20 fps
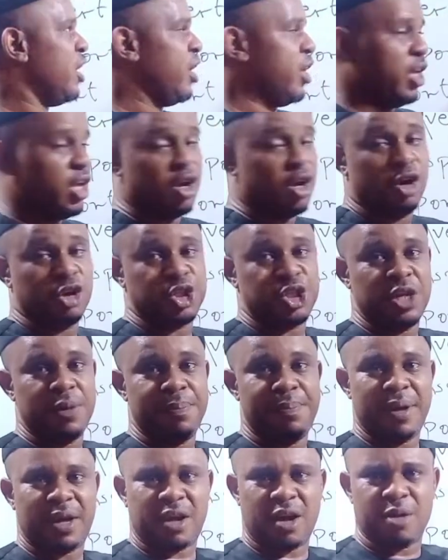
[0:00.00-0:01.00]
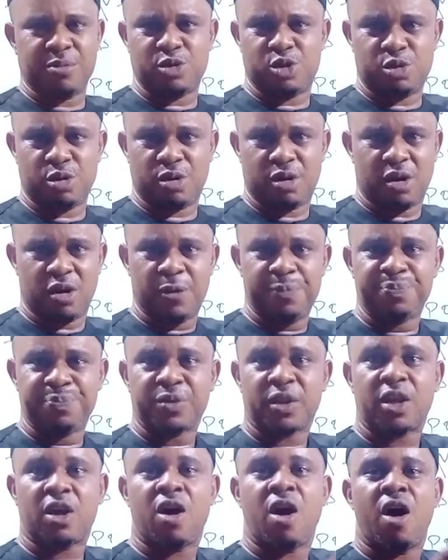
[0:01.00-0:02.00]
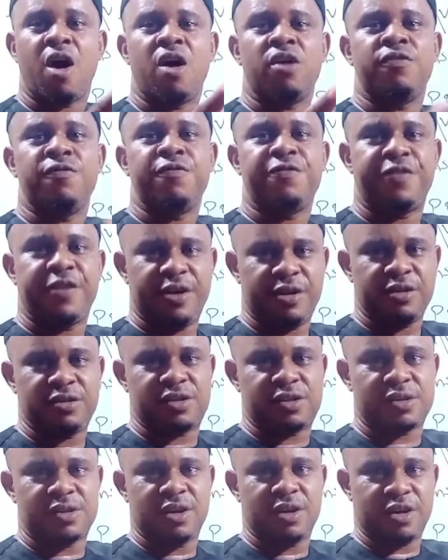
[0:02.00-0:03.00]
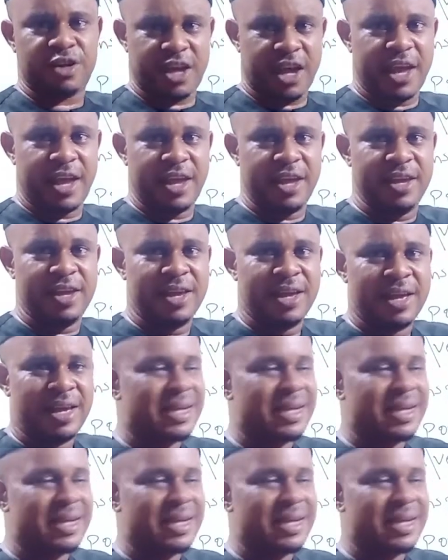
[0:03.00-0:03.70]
he or she becomes your convert, okay?